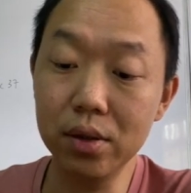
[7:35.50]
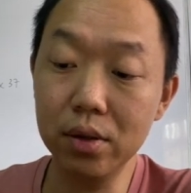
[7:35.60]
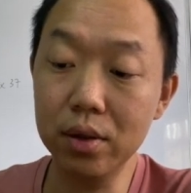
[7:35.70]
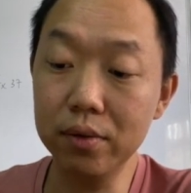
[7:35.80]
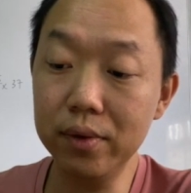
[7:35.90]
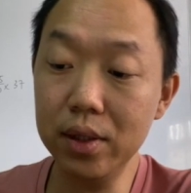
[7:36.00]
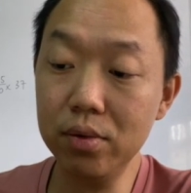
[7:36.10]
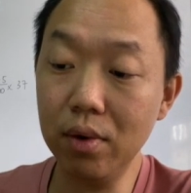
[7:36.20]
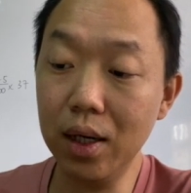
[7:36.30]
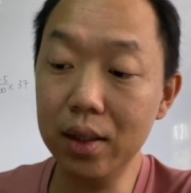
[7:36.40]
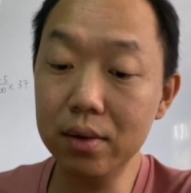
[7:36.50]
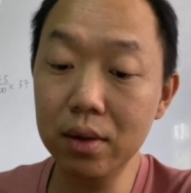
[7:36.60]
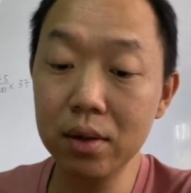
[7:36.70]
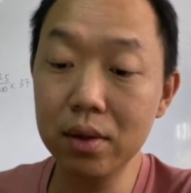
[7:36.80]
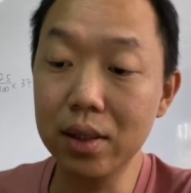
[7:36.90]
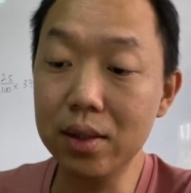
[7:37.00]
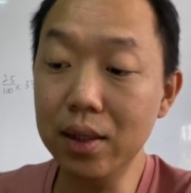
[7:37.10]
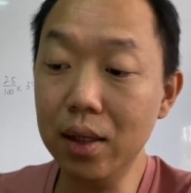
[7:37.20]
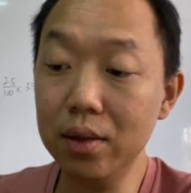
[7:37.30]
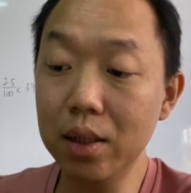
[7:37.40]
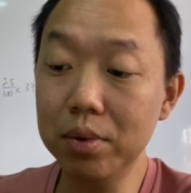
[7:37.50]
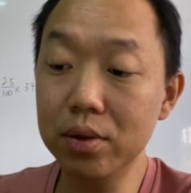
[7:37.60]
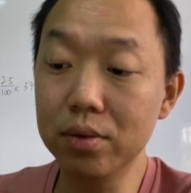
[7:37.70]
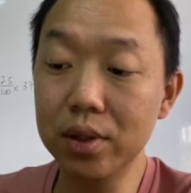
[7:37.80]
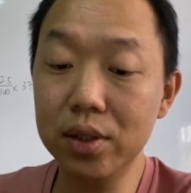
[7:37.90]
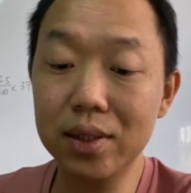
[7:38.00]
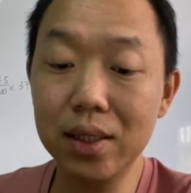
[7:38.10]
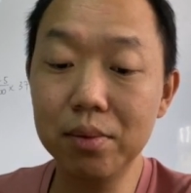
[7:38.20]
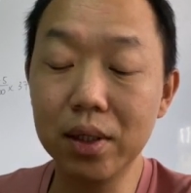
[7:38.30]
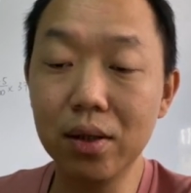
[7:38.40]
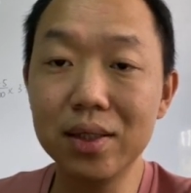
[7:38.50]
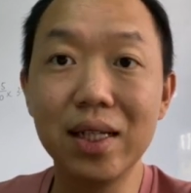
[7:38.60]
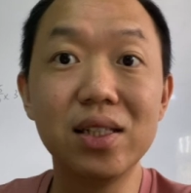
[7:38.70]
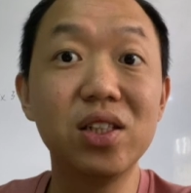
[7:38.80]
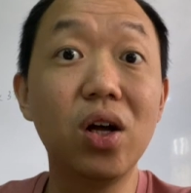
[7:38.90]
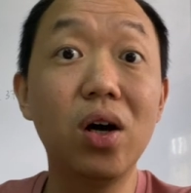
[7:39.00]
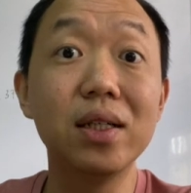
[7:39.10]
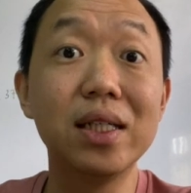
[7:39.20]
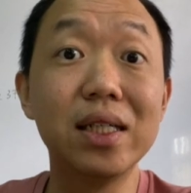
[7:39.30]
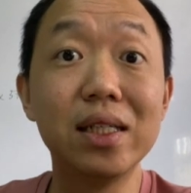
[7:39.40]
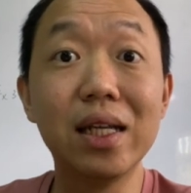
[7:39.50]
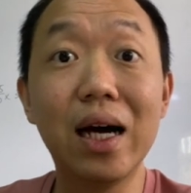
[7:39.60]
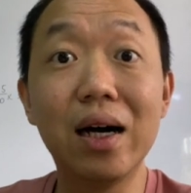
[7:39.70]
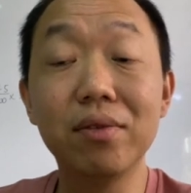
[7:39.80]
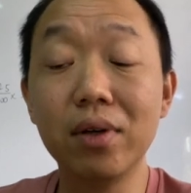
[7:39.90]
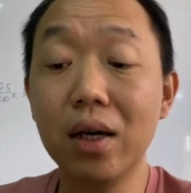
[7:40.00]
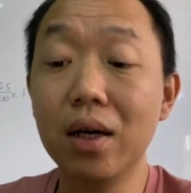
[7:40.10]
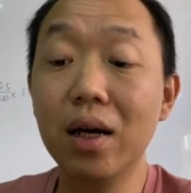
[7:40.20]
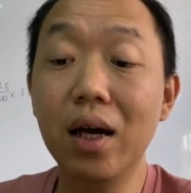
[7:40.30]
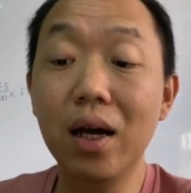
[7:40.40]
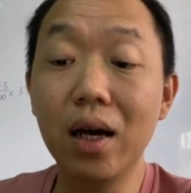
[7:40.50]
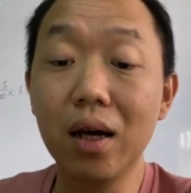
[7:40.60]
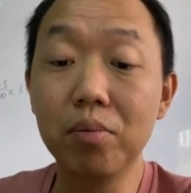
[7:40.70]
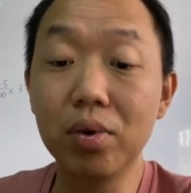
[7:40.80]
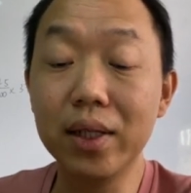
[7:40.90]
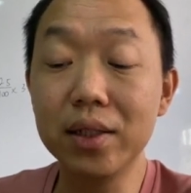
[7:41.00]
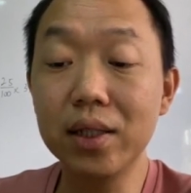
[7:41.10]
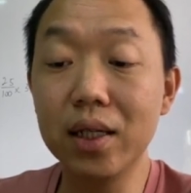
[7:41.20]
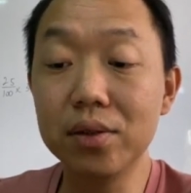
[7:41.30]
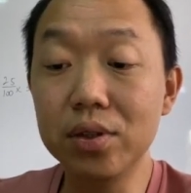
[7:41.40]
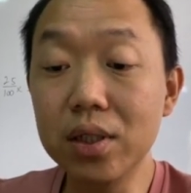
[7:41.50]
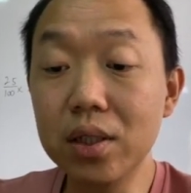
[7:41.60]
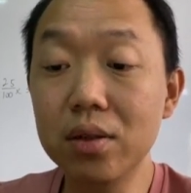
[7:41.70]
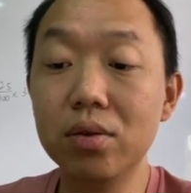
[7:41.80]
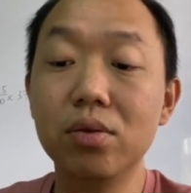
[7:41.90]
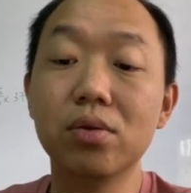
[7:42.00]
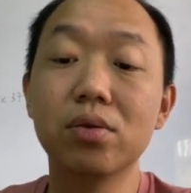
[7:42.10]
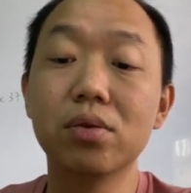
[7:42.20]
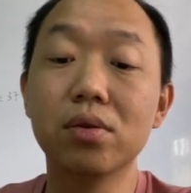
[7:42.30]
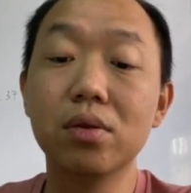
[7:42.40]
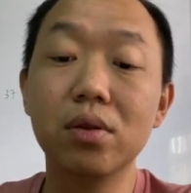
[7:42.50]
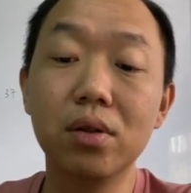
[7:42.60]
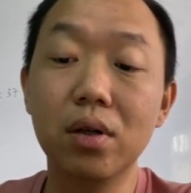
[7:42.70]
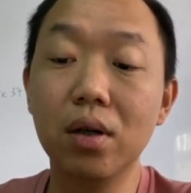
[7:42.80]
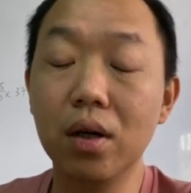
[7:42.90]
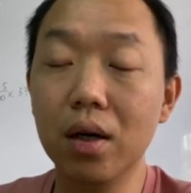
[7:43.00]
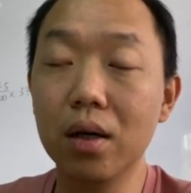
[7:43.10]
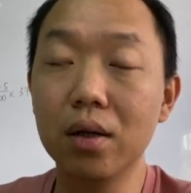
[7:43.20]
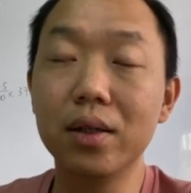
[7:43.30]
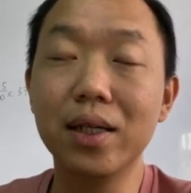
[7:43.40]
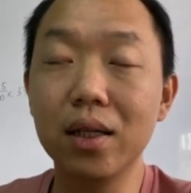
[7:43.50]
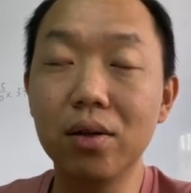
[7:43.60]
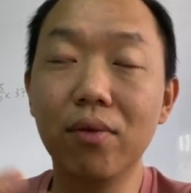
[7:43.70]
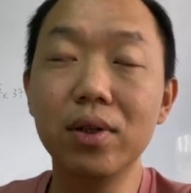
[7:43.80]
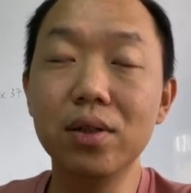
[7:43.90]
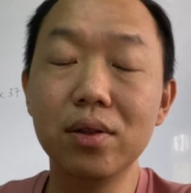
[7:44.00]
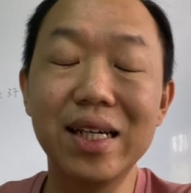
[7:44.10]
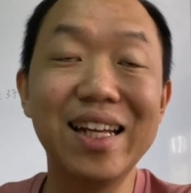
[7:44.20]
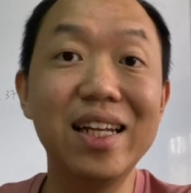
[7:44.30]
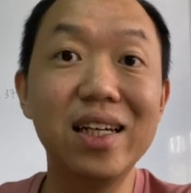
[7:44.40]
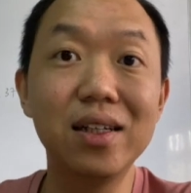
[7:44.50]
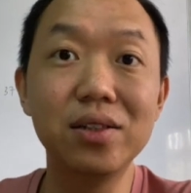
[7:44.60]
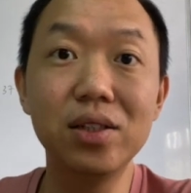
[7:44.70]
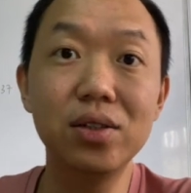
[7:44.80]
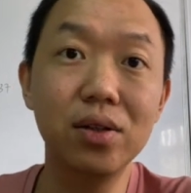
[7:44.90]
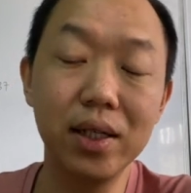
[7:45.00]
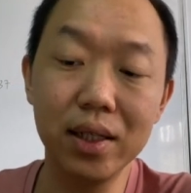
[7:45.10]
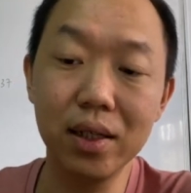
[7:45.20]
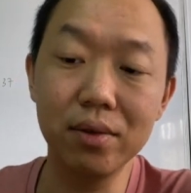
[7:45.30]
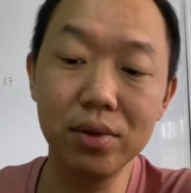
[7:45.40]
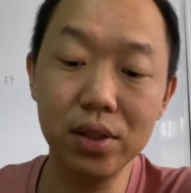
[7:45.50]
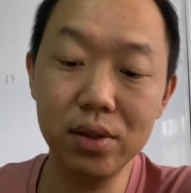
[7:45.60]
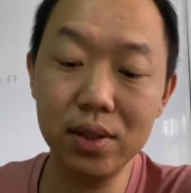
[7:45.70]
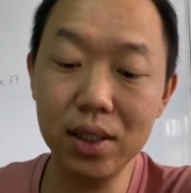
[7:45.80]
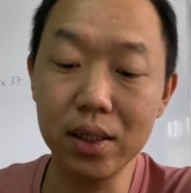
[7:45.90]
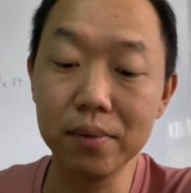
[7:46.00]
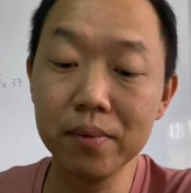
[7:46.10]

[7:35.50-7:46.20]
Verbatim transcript: so the first one is not able to reach C because there's not enough uh, potential energy to uh, converted to kinetic energy so that it can reach C